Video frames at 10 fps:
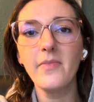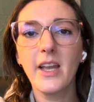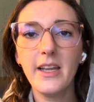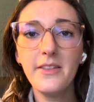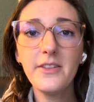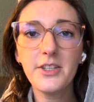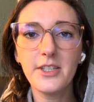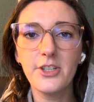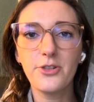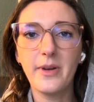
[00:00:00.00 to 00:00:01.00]
in this
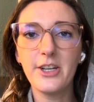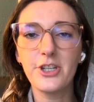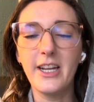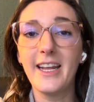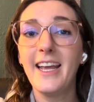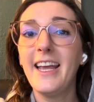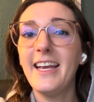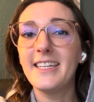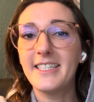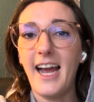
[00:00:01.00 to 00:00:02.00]
situation
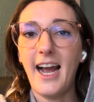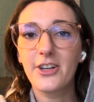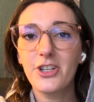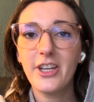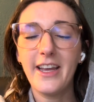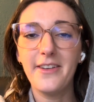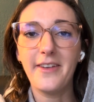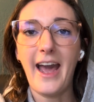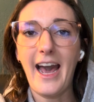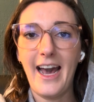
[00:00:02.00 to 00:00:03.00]
is to actually have
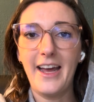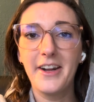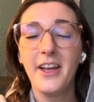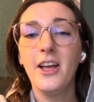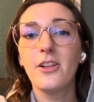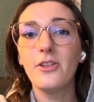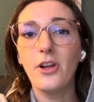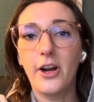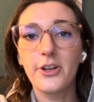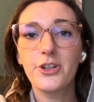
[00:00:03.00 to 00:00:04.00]
had
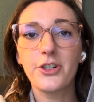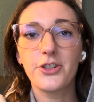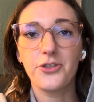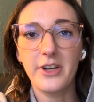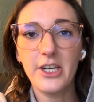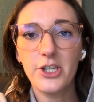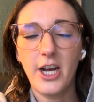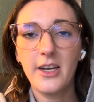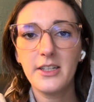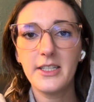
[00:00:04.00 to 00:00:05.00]
larger treat
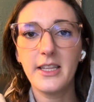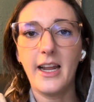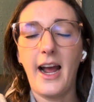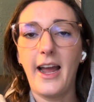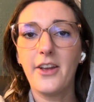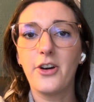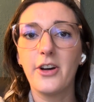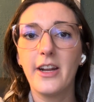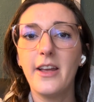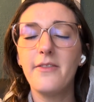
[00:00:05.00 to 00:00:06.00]
chunks that I
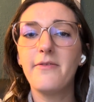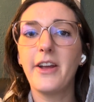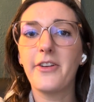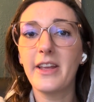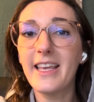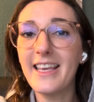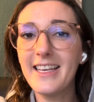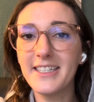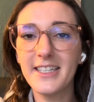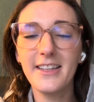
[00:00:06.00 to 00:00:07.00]
could have very
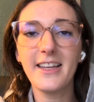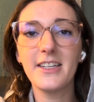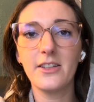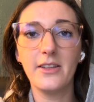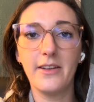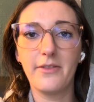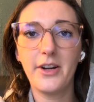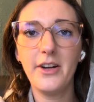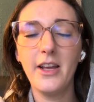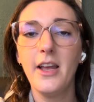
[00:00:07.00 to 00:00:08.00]
easily
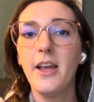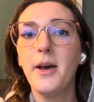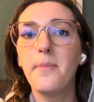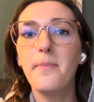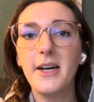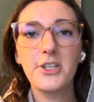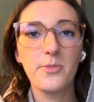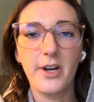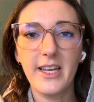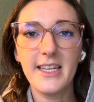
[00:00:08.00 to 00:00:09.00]
delivered, much
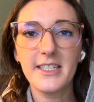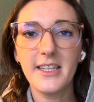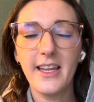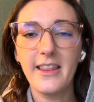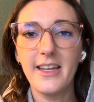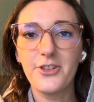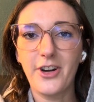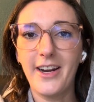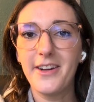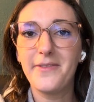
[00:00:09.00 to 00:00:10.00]
more easily than
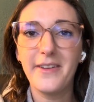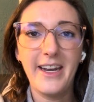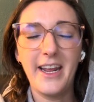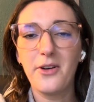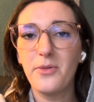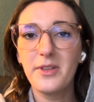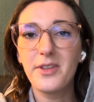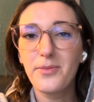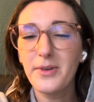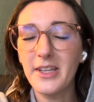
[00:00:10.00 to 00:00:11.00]
trying to finagle with
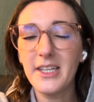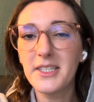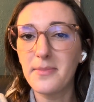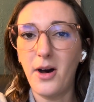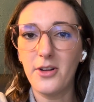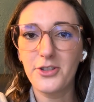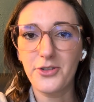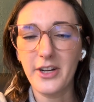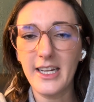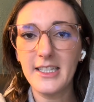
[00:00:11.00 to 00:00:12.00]
the really small
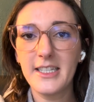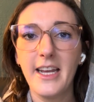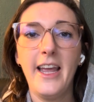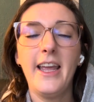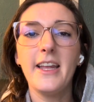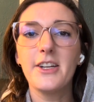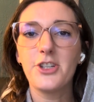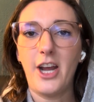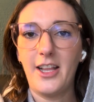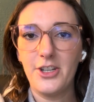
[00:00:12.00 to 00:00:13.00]
treats in a
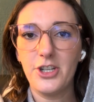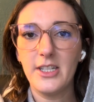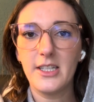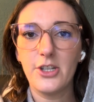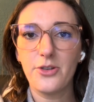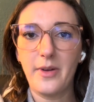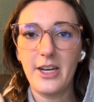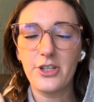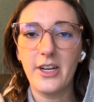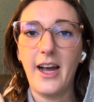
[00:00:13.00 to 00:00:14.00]
challenging
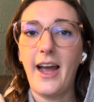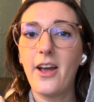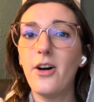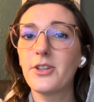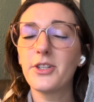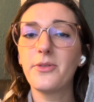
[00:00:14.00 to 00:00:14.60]
situation. I also